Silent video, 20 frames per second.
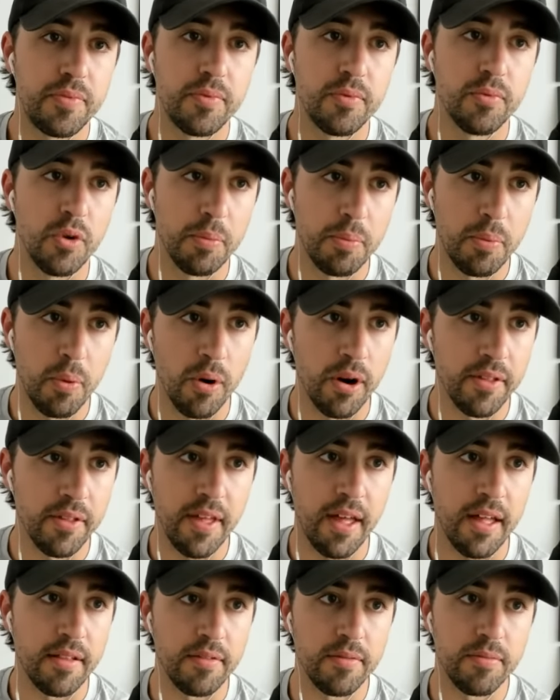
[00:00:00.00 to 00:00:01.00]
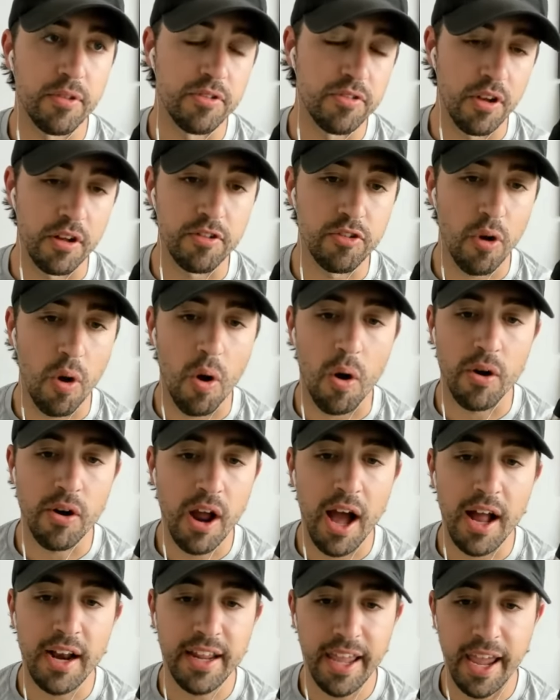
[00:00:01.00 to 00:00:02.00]
reporting that the Suns are
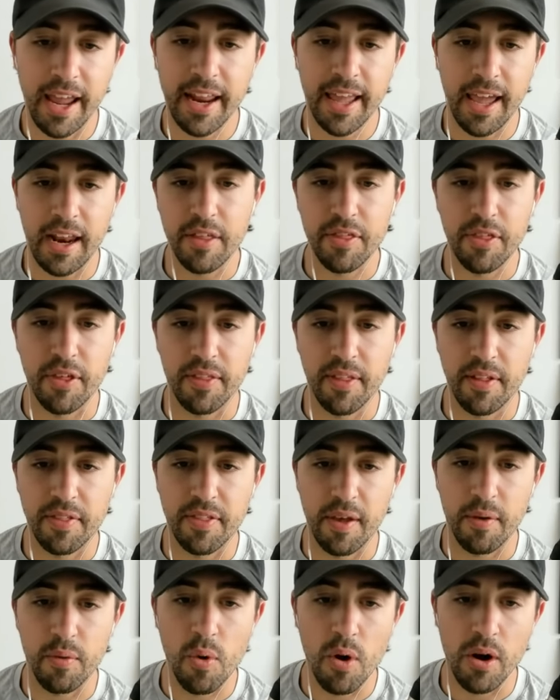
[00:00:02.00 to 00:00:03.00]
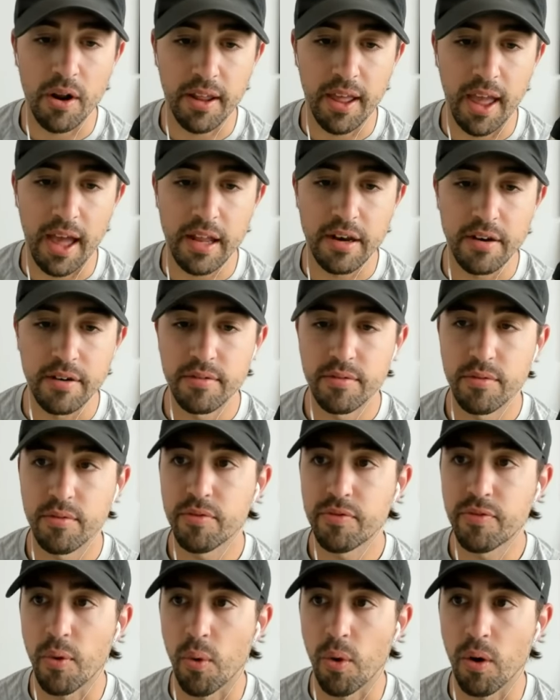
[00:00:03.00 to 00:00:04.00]
not getting anything that they want yet
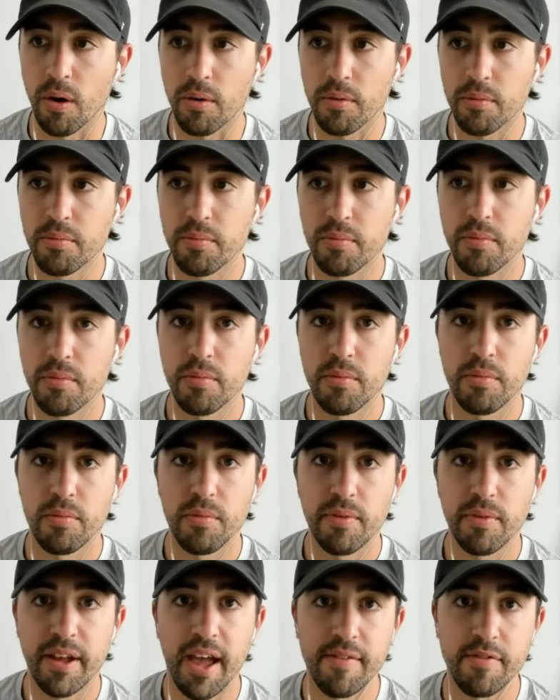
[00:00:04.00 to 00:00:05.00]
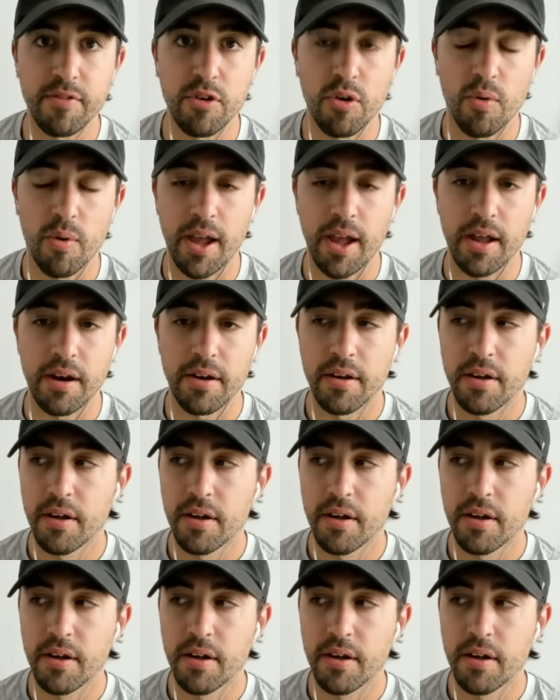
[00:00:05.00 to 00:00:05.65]
for Kevin Durant.